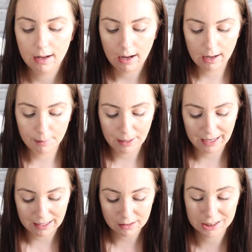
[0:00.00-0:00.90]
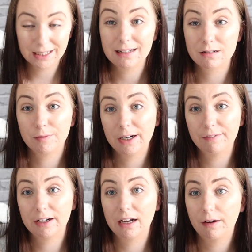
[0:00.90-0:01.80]
and actually it's
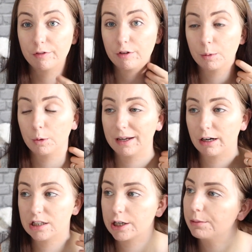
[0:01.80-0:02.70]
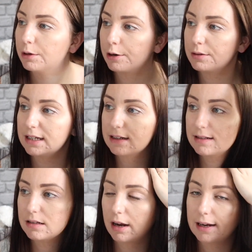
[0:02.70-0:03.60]
really comfortable, and I don't
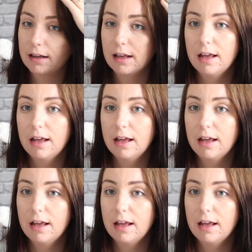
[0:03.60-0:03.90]
notice like